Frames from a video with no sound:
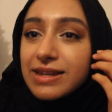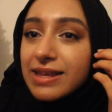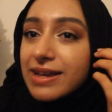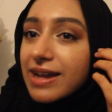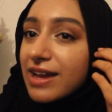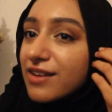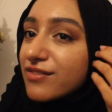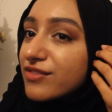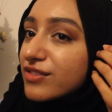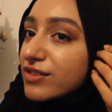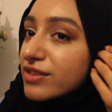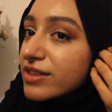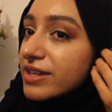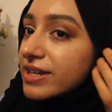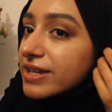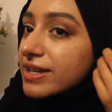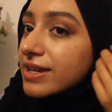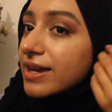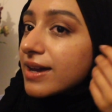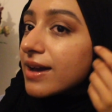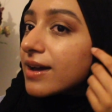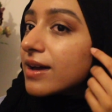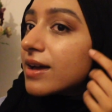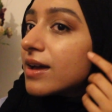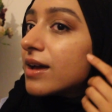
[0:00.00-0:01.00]
Like I feel like
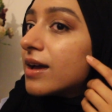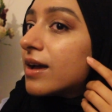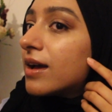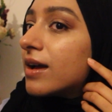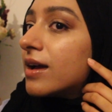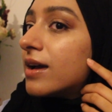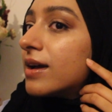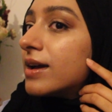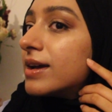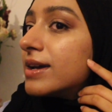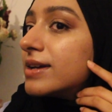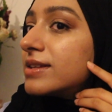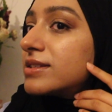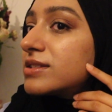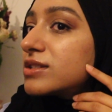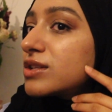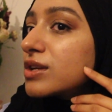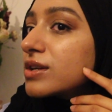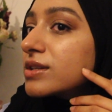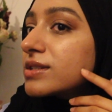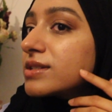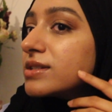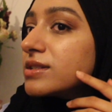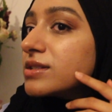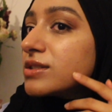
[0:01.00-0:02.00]
it's
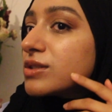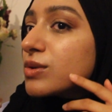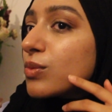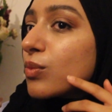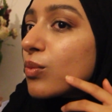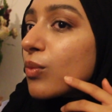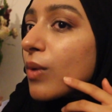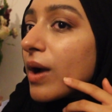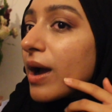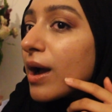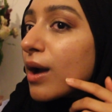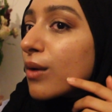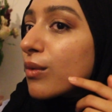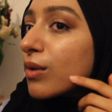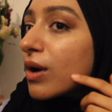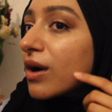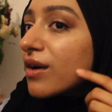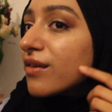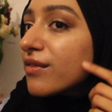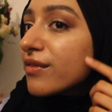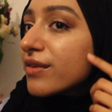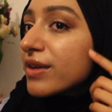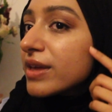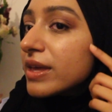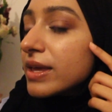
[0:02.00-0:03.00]
starting to wear
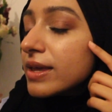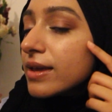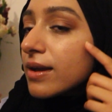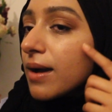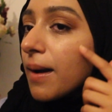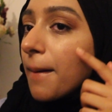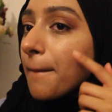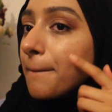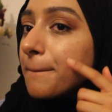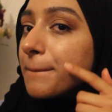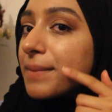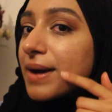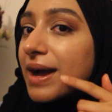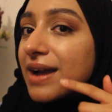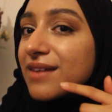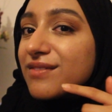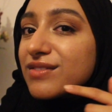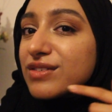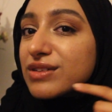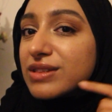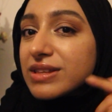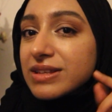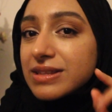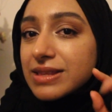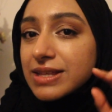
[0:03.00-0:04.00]
off here, but I
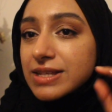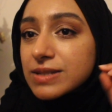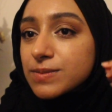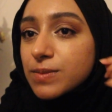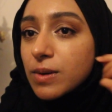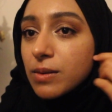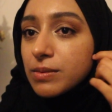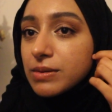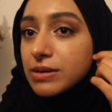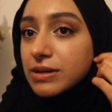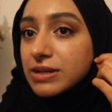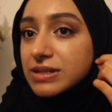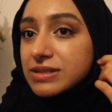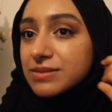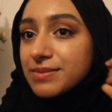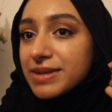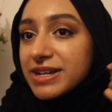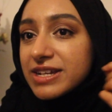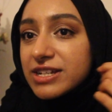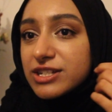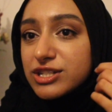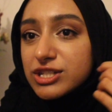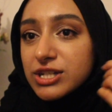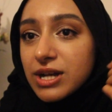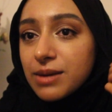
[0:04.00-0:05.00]
feel like that's probably because of my
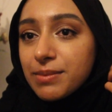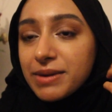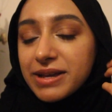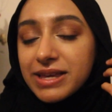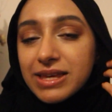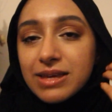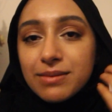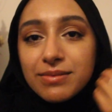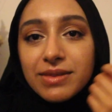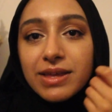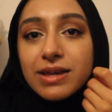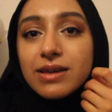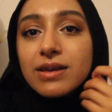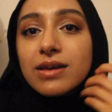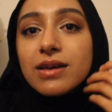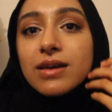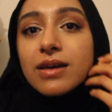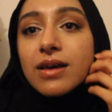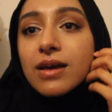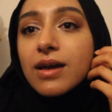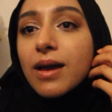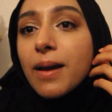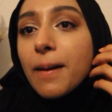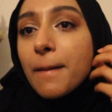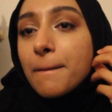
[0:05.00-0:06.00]
hijab. I keep like
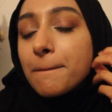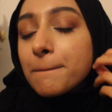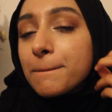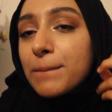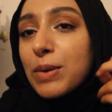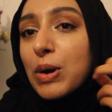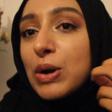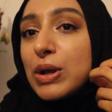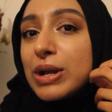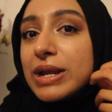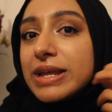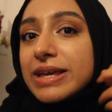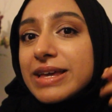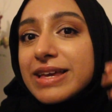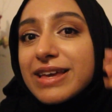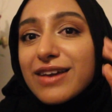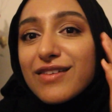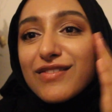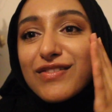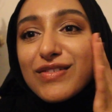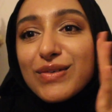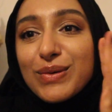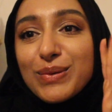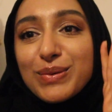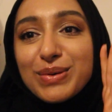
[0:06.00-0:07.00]
pulling
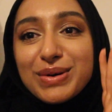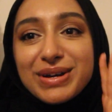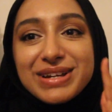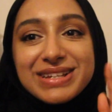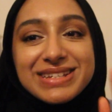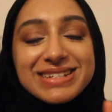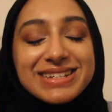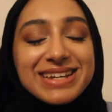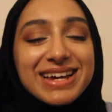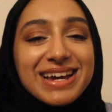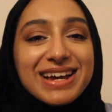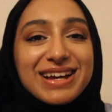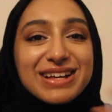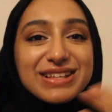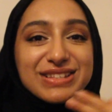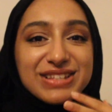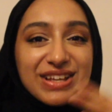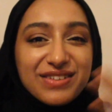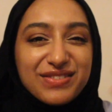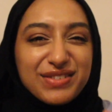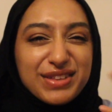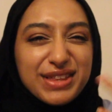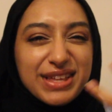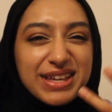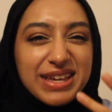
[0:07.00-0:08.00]
it forward,
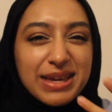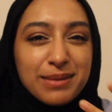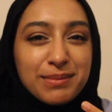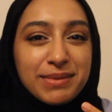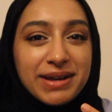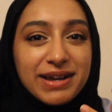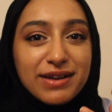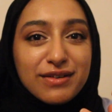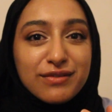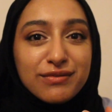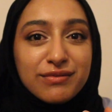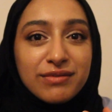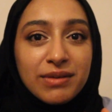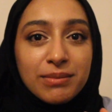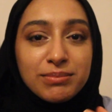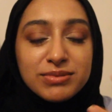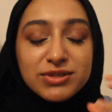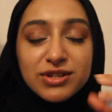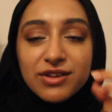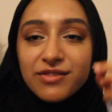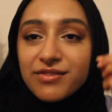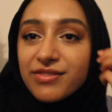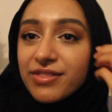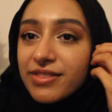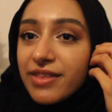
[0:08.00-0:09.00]
so I feel like it might have
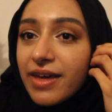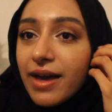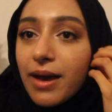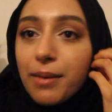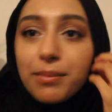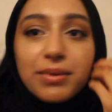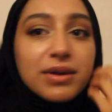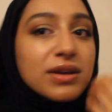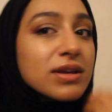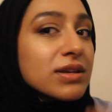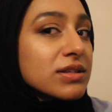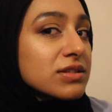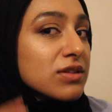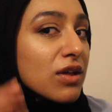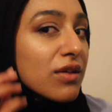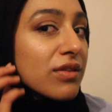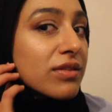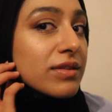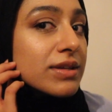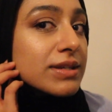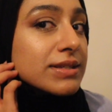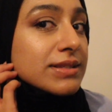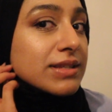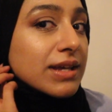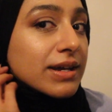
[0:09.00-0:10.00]
rubbed off there, because
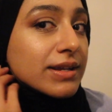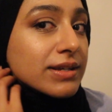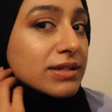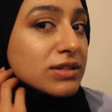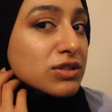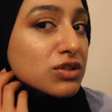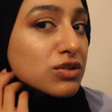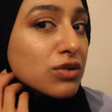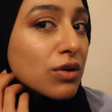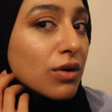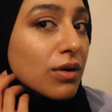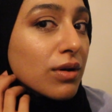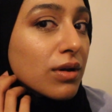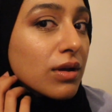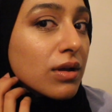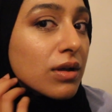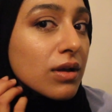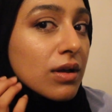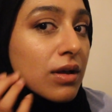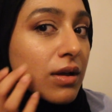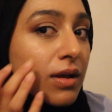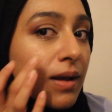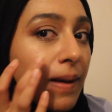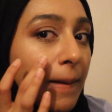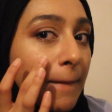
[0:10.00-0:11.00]
on this side it's not
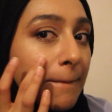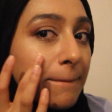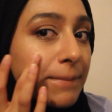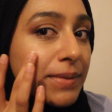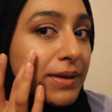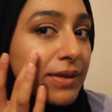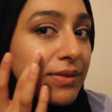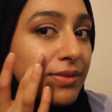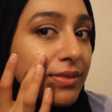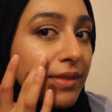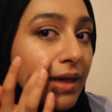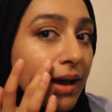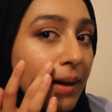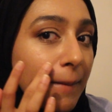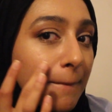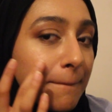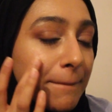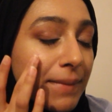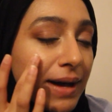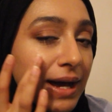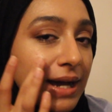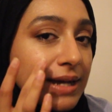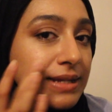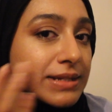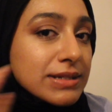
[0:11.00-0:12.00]
been that
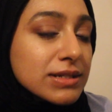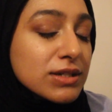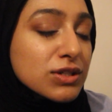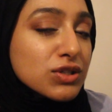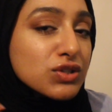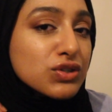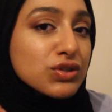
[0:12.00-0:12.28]
bad.